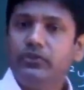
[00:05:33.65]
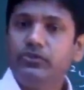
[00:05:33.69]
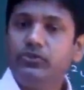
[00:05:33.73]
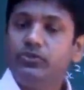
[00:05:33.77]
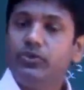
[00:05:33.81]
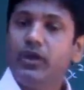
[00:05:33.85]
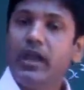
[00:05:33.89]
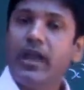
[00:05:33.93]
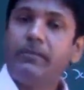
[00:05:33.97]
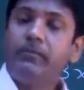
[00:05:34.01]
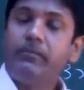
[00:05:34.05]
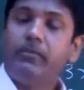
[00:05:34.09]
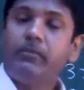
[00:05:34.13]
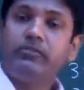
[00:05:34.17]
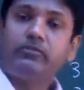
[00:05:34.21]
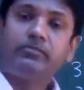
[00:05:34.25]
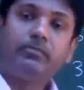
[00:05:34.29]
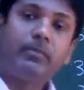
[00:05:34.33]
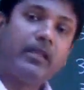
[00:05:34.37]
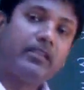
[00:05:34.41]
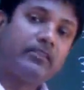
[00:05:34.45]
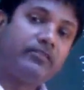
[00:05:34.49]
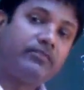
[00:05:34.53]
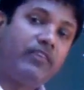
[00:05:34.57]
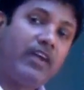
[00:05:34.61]
2 apples
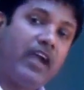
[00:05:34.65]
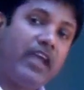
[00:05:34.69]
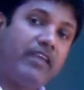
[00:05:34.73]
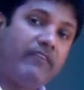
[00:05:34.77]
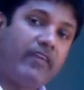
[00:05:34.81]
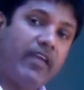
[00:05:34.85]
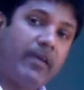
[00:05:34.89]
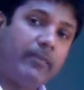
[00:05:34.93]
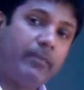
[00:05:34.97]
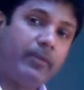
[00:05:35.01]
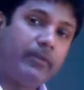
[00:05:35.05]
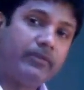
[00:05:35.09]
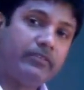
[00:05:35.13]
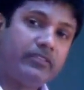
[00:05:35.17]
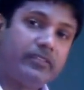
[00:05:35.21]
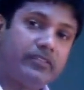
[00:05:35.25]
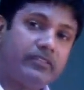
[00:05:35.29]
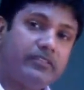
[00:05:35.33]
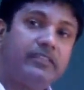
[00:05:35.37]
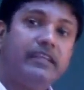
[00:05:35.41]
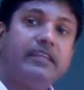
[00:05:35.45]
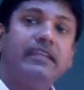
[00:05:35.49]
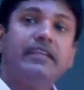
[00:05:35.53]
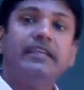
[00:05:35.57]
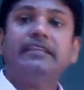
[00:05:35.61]
plus 5 apples
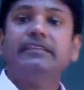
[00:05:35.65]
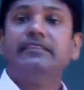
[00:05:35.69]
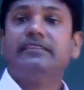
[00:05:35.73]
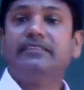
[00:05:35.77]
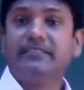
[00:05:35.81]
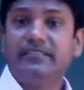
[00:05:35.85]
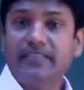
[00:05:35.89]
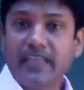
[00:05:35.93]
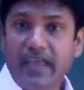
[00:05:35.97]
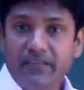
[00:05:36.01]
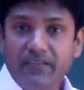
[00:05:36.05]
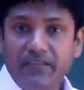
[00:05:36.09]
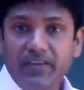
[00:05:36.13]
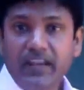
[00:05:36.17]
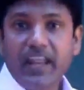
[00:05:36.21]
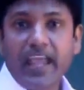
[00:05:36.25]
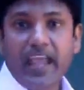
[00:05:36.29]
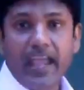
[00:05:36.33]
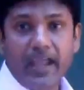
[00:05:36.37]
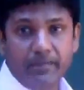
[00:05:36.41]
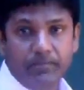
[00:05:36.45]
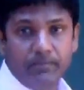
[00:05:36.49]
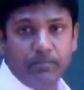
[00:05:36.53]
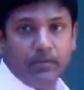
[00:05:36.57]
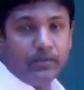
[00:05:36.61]
is 7
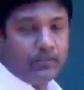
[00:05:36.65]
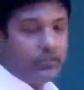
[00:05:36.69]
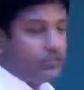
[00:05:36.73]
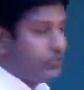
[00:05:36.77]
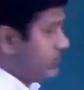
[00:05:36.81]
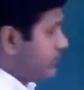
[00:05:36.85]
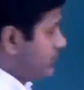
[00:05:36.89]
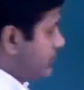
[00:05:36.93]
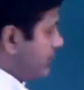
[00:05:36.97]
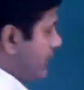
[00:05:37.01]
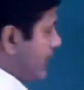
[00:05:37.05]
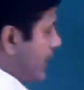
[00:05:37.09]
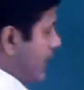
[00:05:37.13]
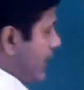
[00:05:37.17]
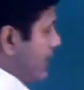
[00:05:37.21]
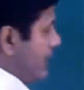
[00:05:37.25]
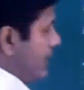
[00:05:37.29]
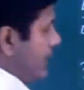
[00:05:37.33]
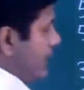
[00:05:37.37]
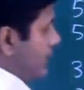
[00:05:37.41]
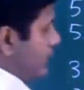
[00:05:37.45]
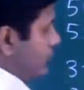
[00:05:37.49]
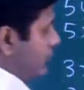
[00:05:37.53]
apples. So see that?